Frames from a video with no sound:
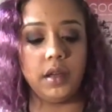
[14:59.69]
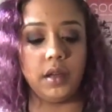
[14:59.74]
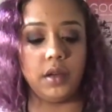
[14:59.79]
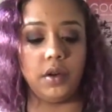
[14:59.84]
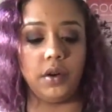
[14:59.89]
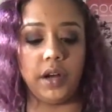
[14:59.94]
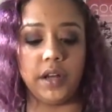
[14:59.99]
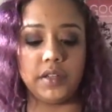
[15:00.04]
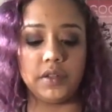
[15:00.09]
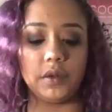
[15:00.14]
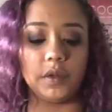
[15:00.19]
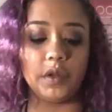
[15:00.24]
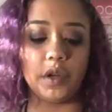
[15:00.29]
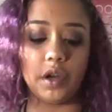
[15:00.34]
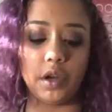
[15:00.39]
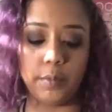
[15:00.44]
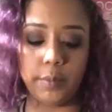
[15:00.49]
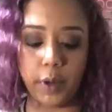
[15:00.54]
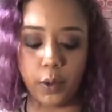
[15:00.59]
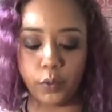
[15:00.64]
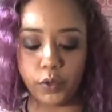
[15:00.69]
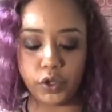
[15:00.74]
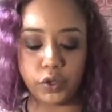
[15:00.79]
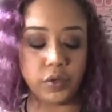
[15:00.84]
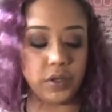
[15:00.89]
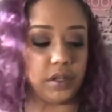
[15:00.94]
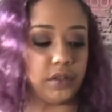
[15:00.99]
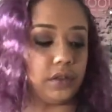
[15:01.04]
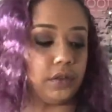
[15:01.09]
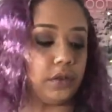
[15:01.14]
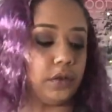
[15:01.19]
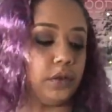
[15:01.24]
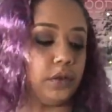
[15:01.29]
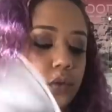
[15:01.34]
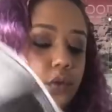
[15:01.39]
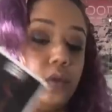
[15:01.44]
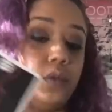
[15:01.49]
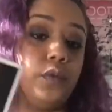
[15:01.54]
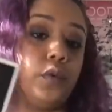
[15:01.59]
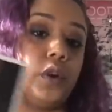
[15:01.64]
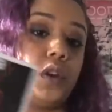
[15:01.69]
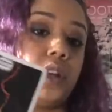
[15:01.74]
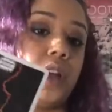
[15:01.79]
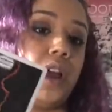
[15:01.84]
All right, so talk about what you need to to avoid